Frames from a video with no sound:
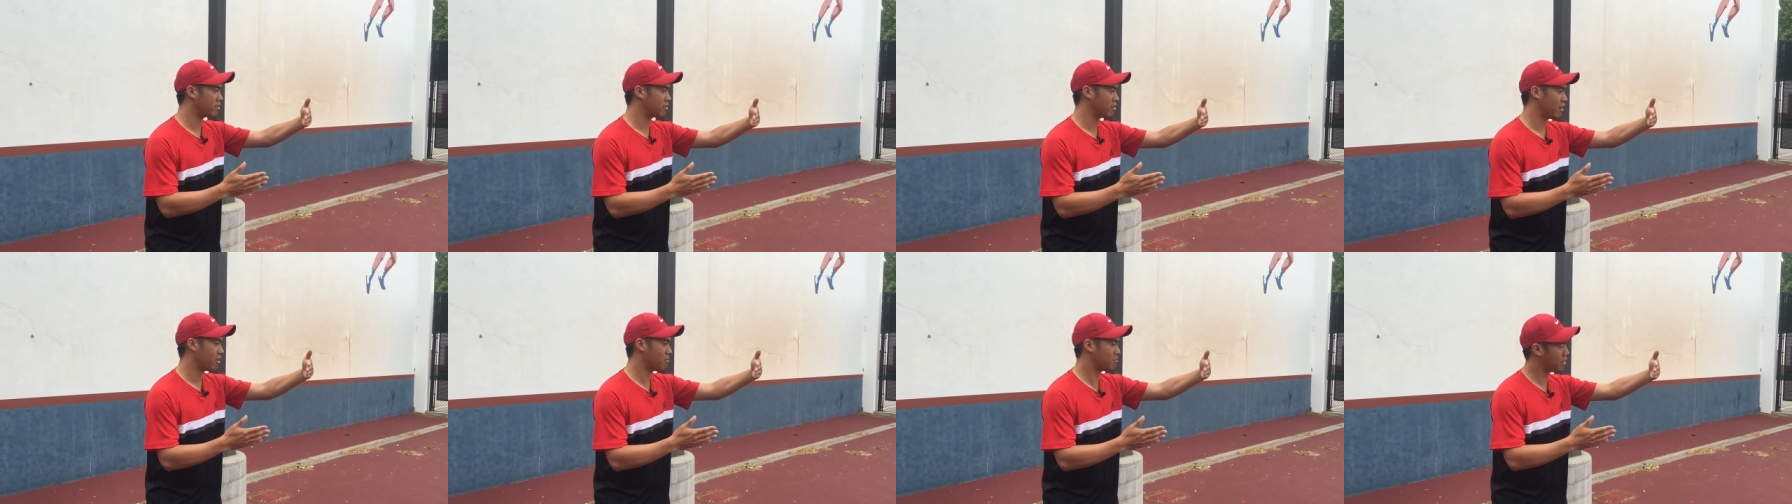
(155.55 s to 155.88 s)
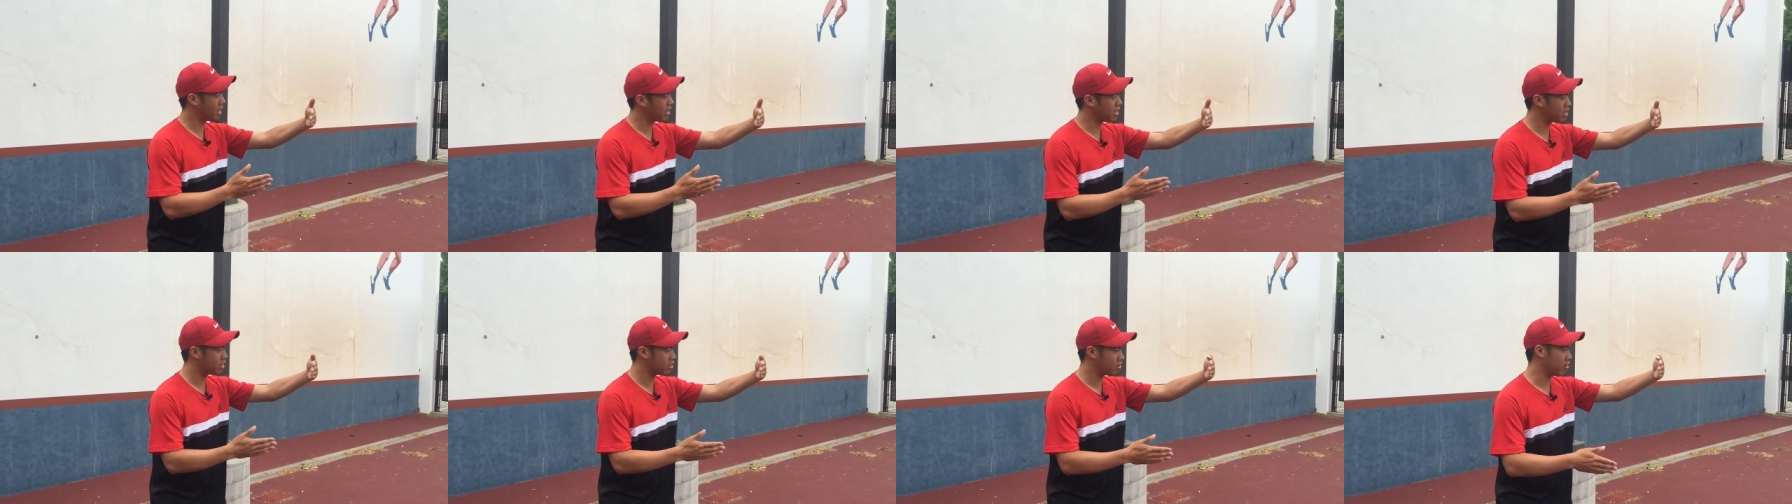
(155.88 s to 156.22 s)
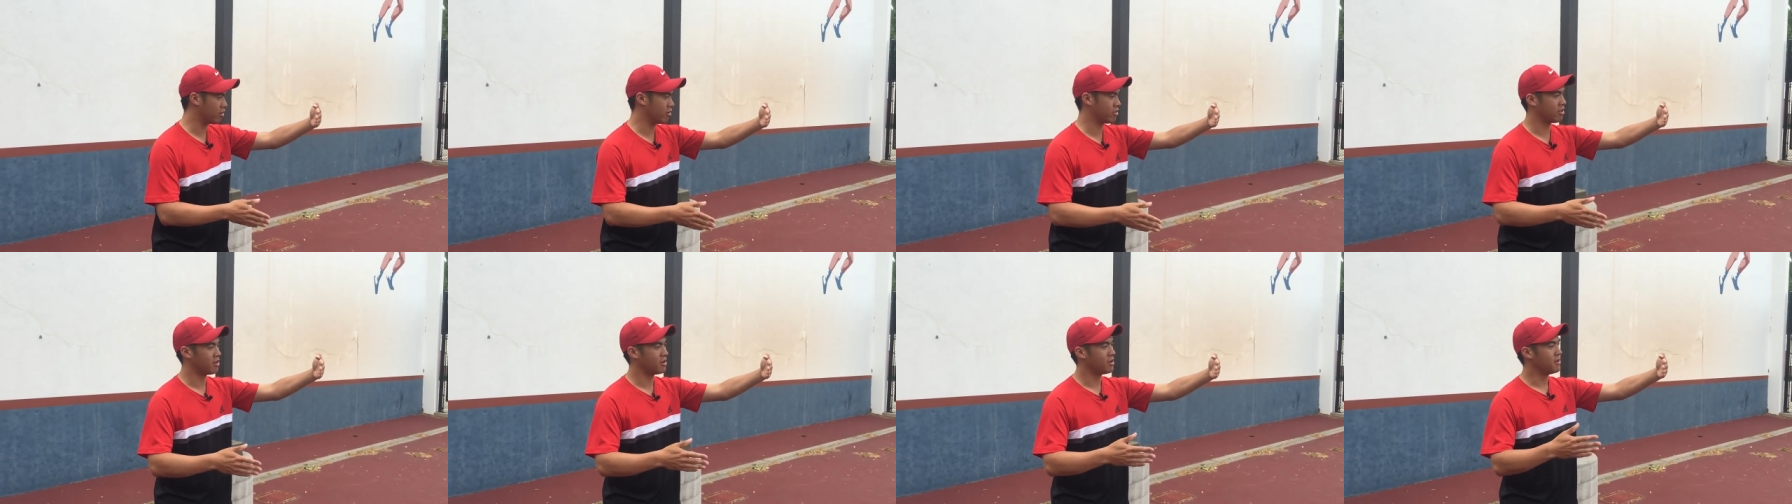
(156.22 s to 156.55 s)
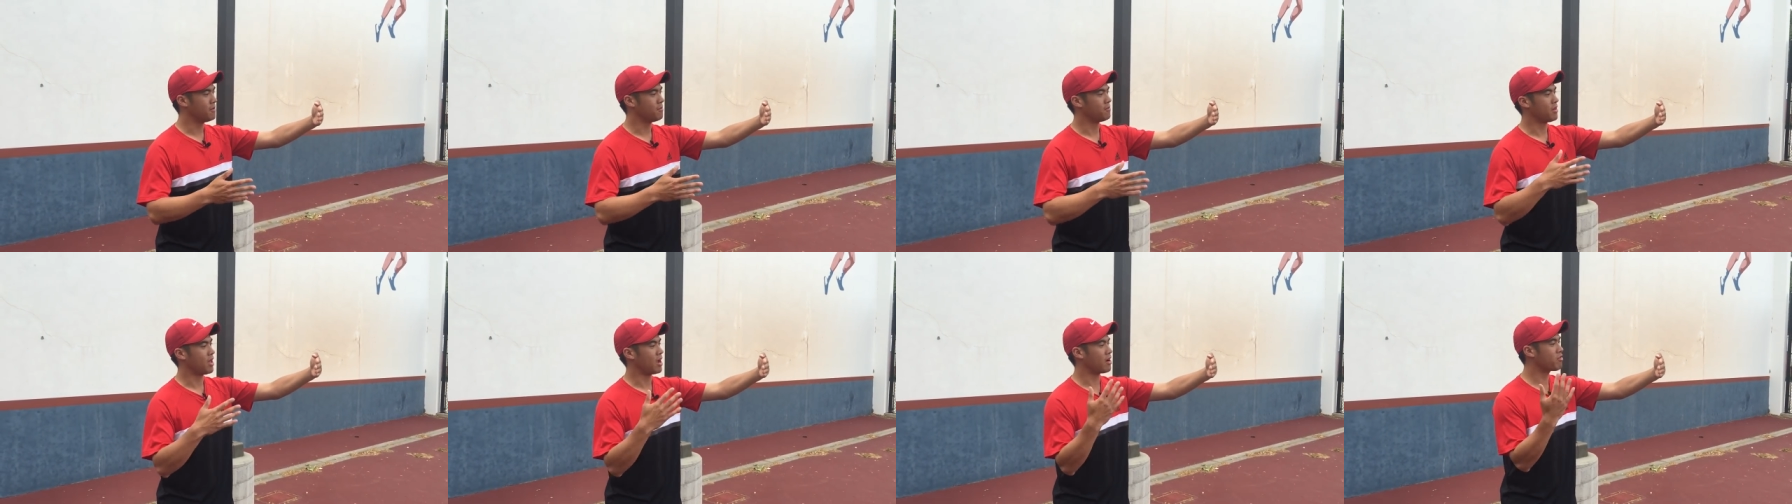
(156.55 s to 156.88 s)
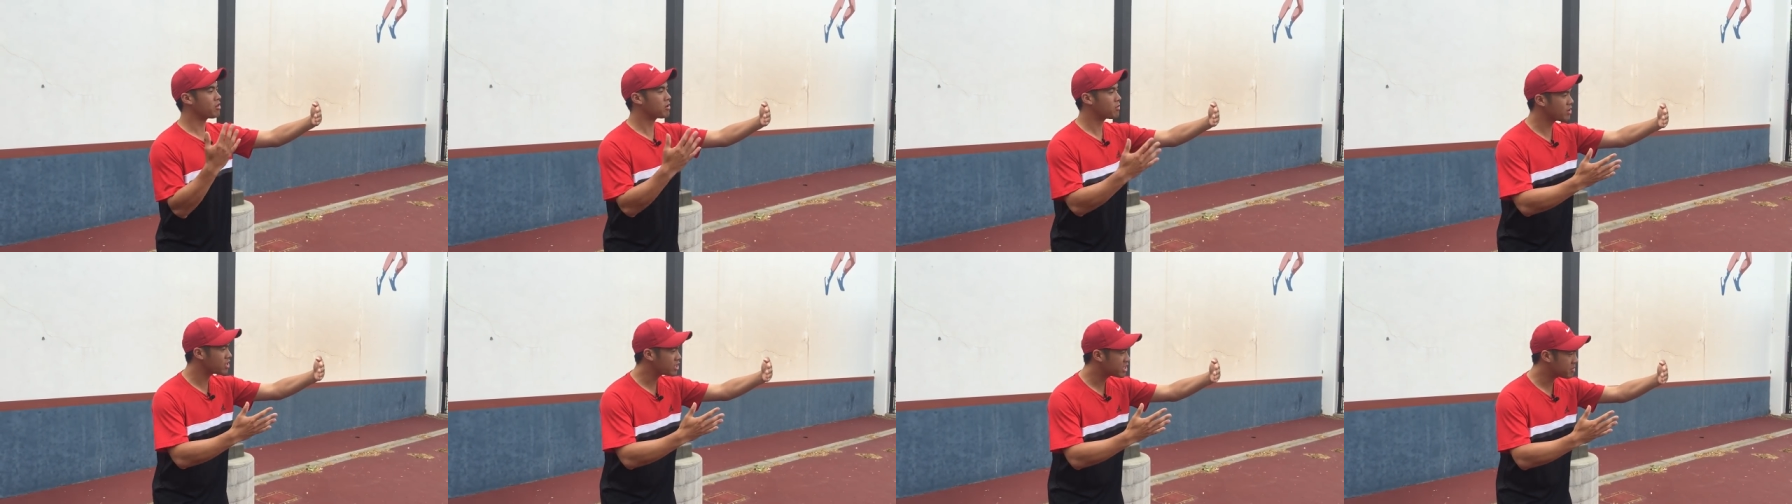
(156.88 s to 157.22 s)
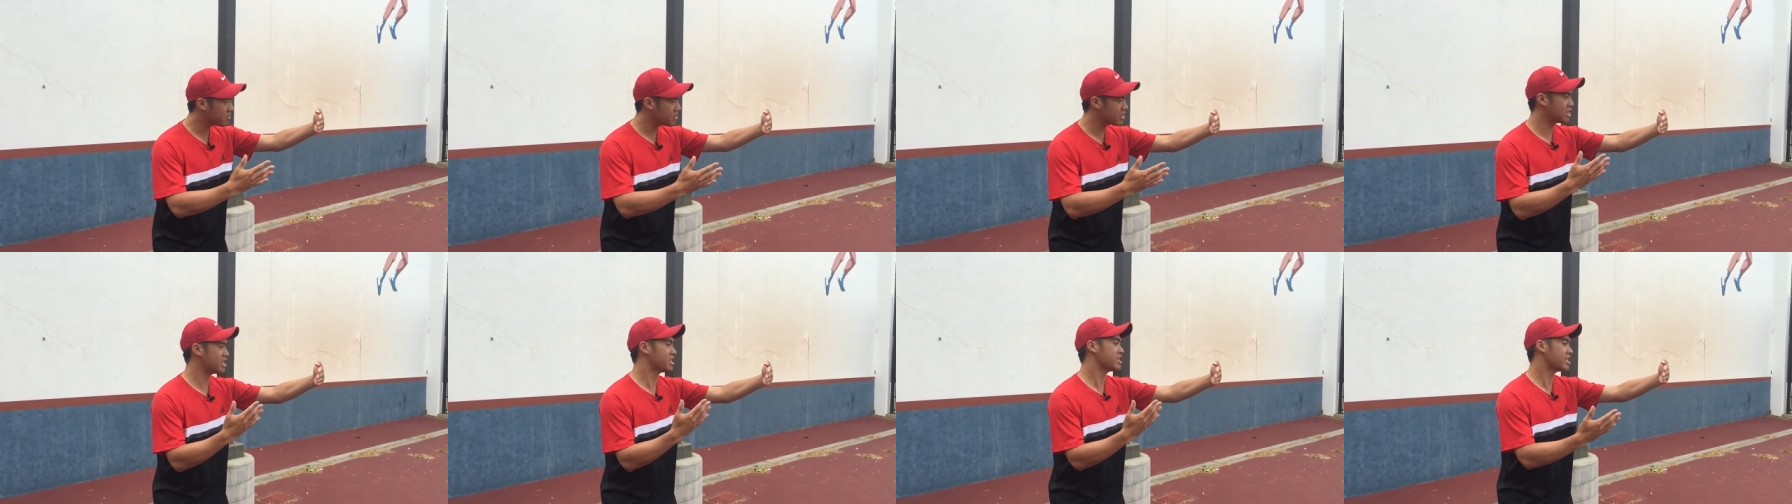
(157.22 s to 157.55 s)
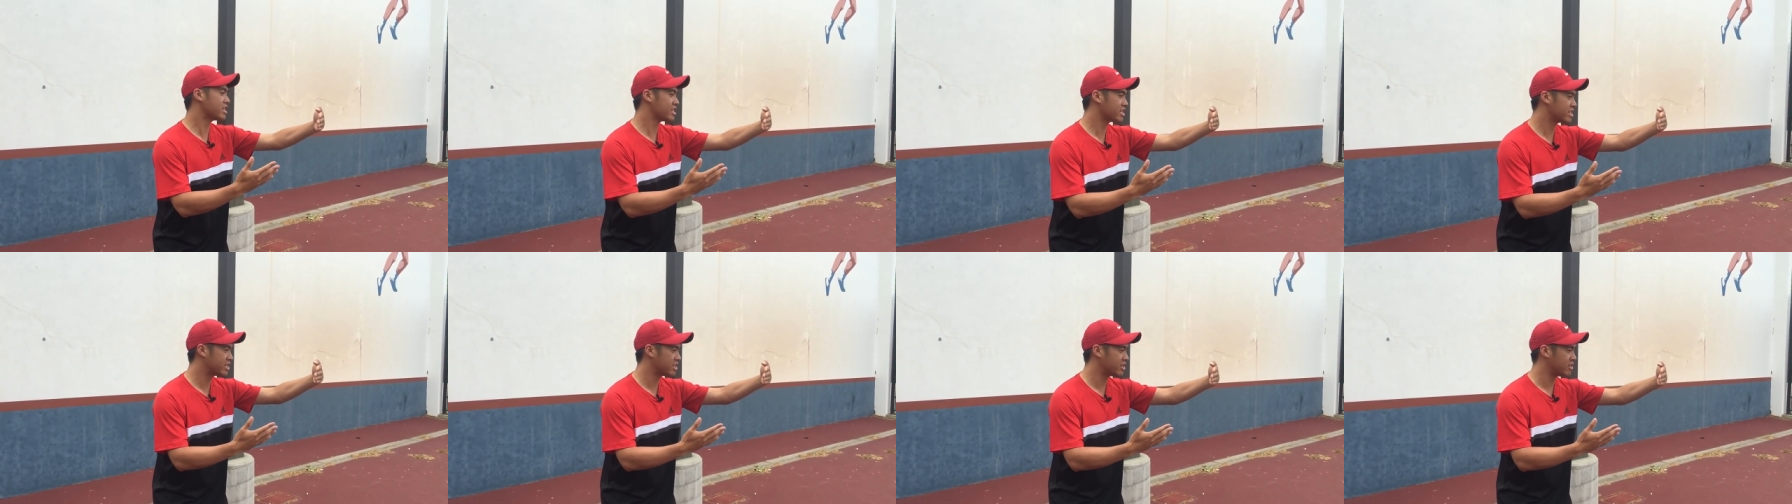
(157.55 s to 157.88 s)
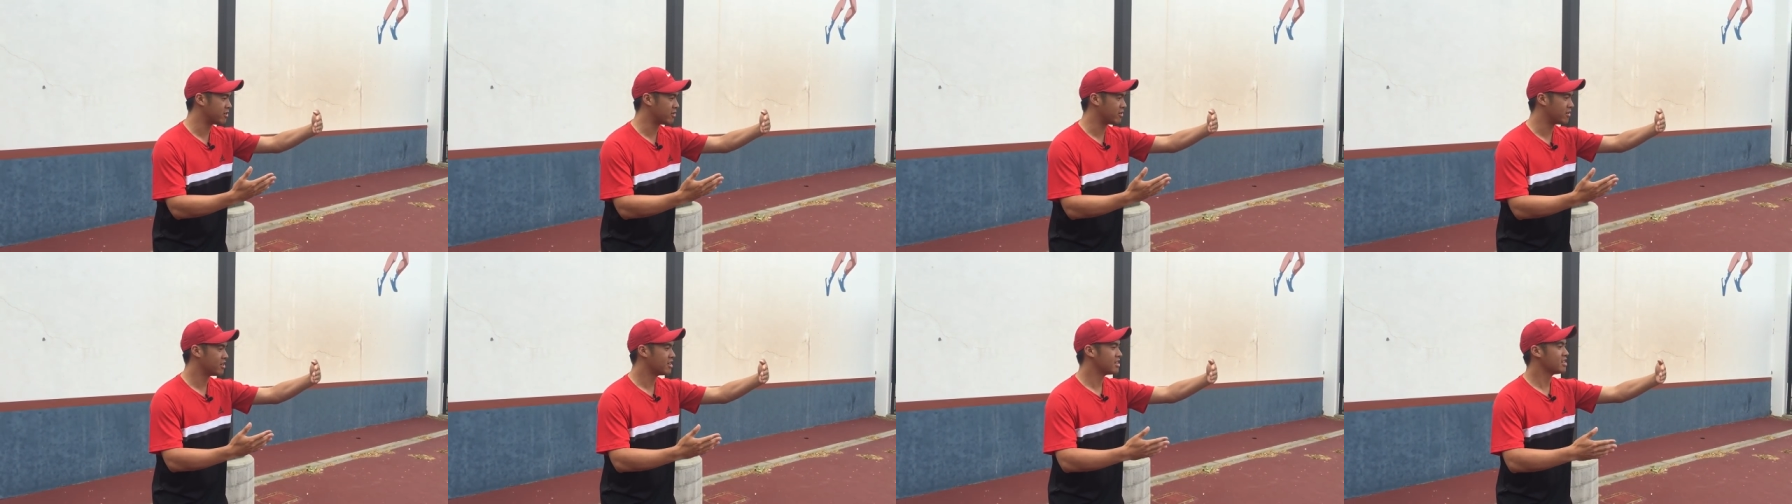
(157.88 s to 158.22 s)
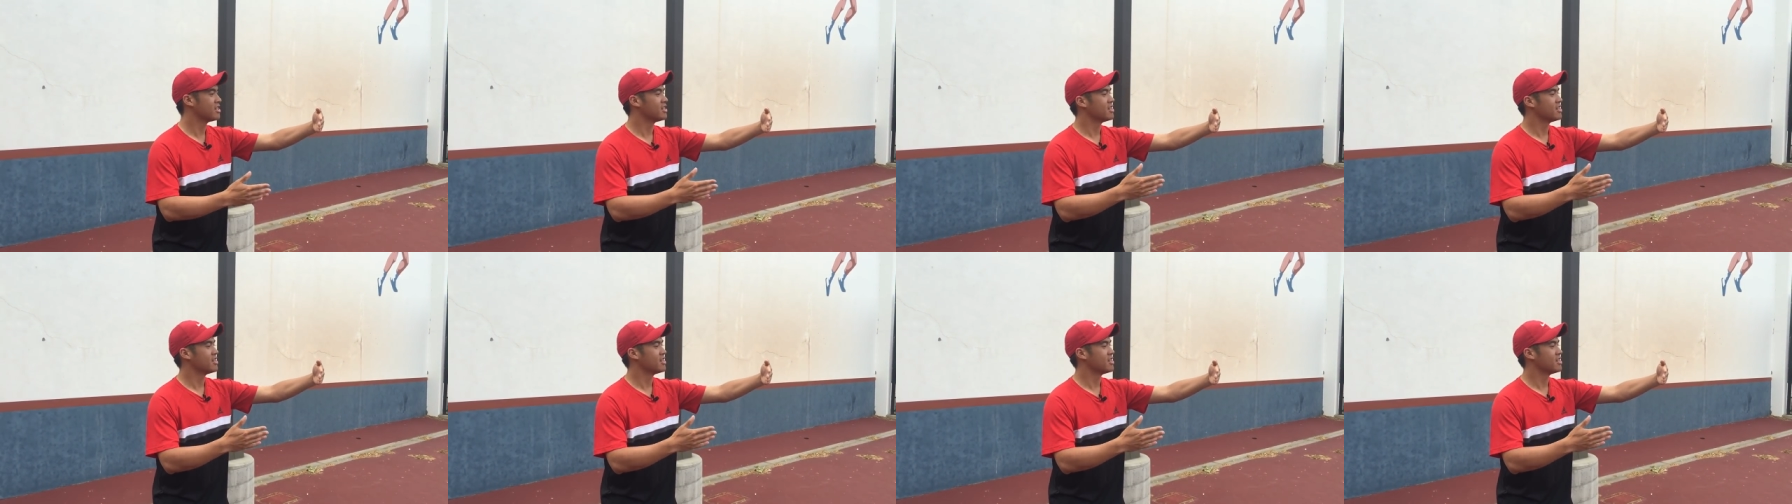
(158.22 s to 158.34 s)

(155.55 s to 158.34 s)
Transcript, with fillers: or on planet Earth. Everyone should be listening to you.